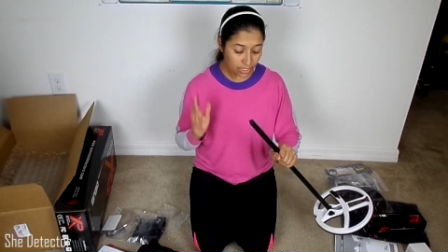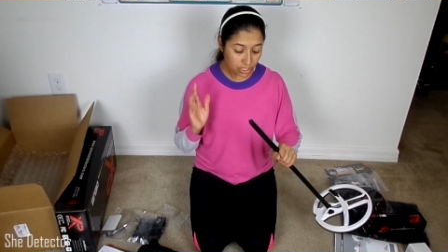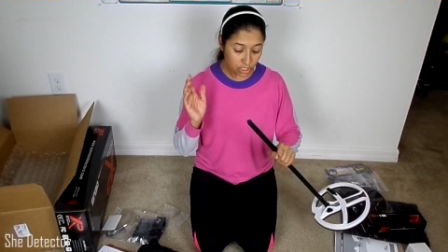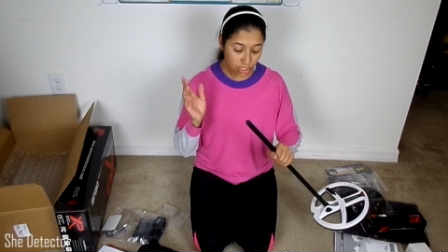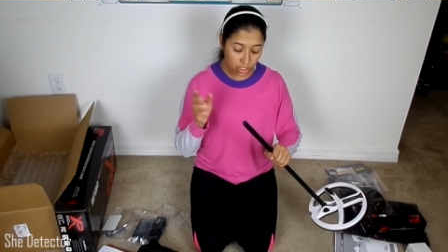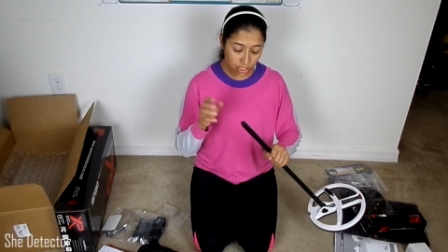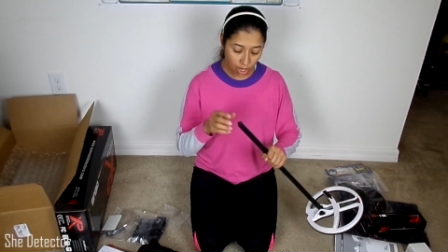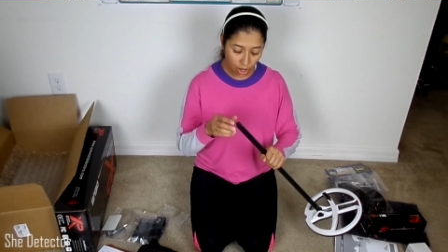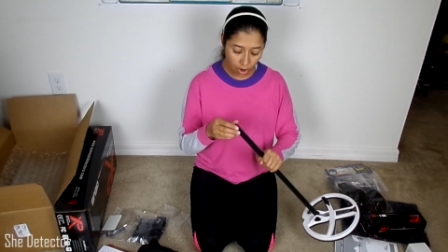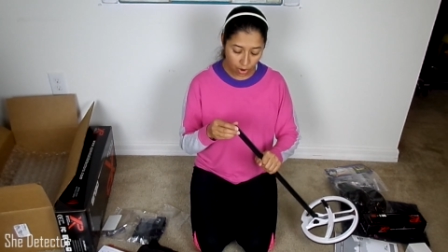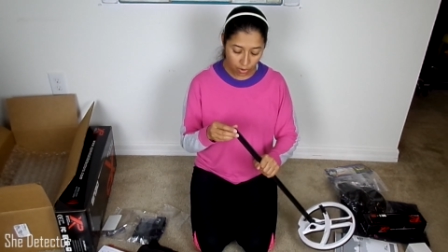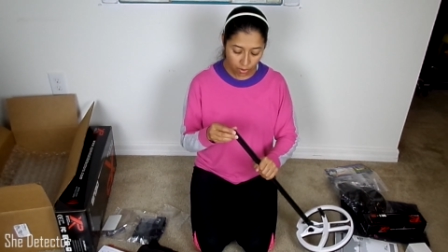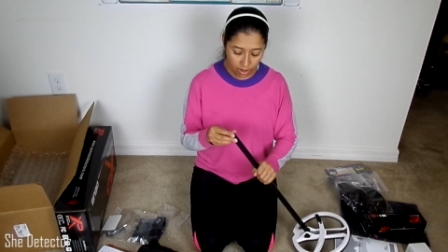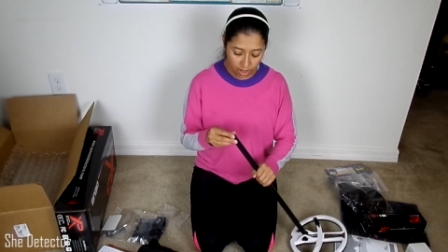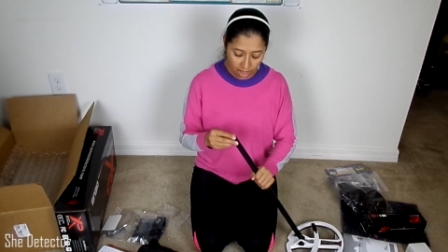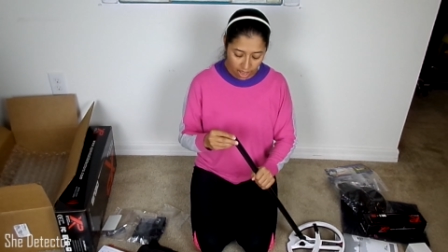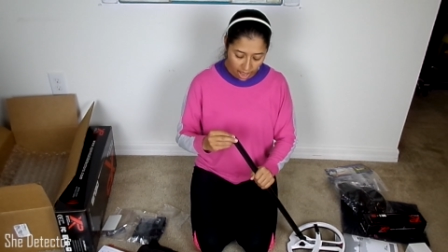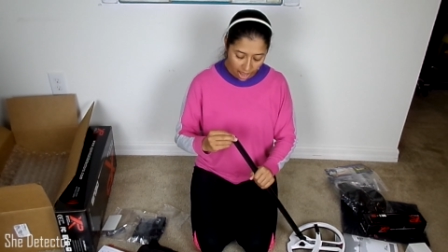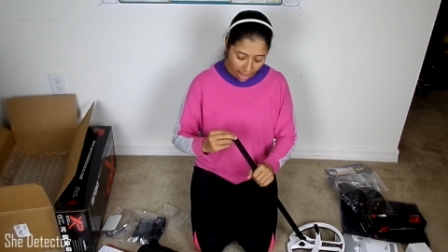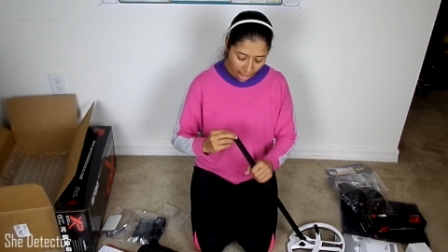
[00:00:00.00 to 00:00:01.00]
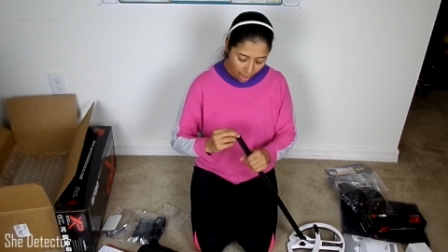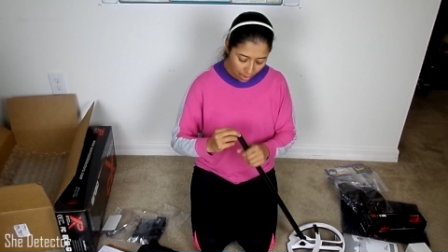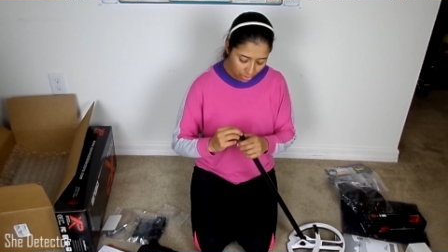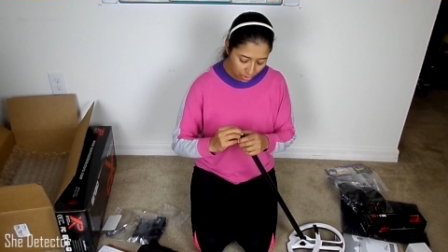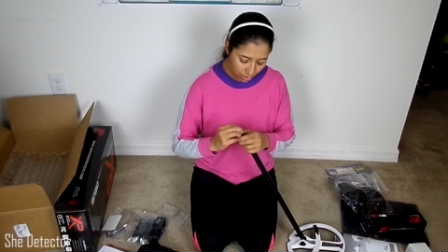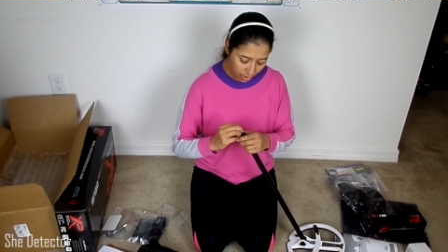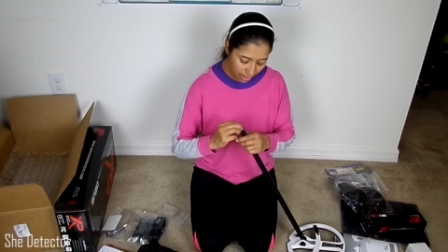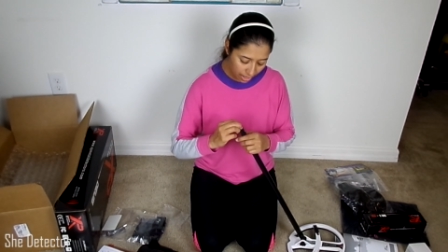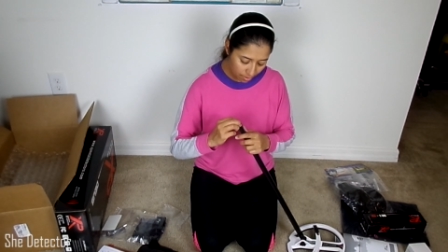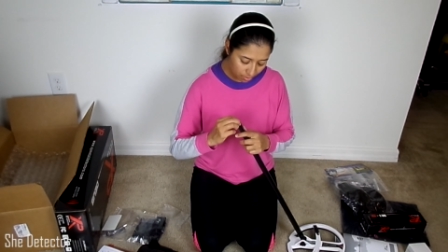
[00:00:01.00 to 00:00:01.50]
So how
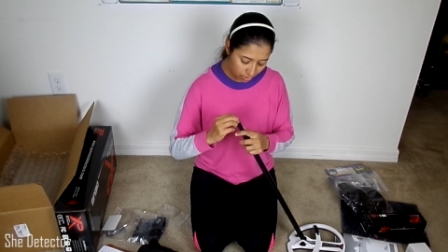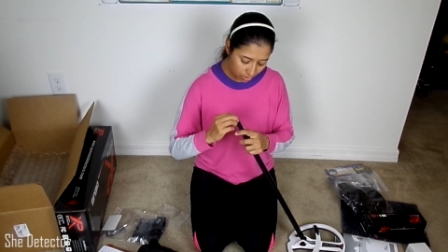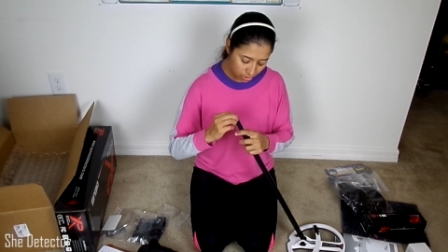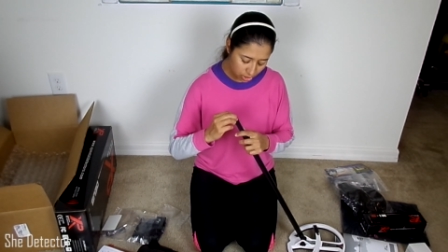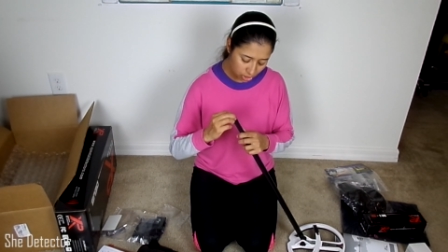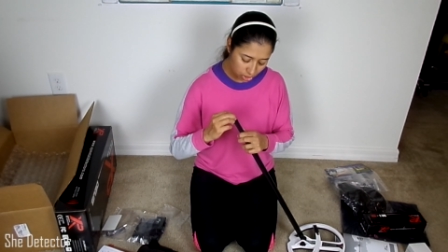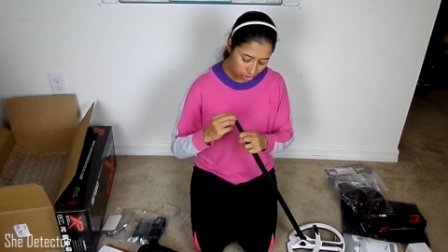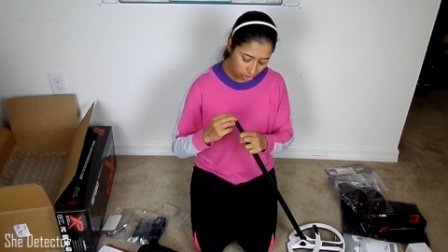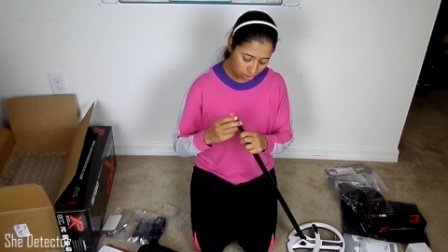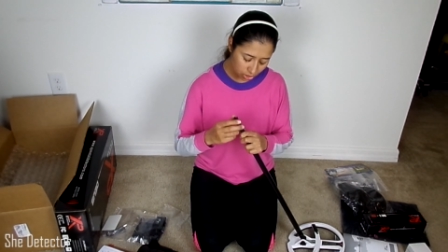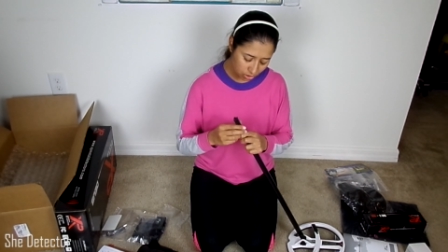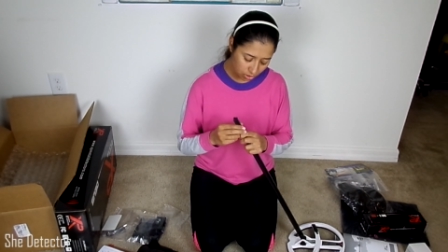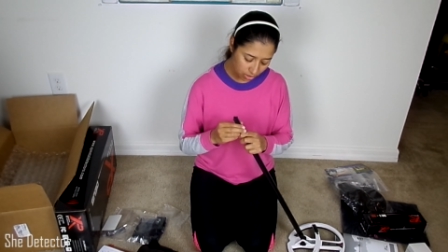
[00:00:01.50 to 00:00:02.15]
they're able to do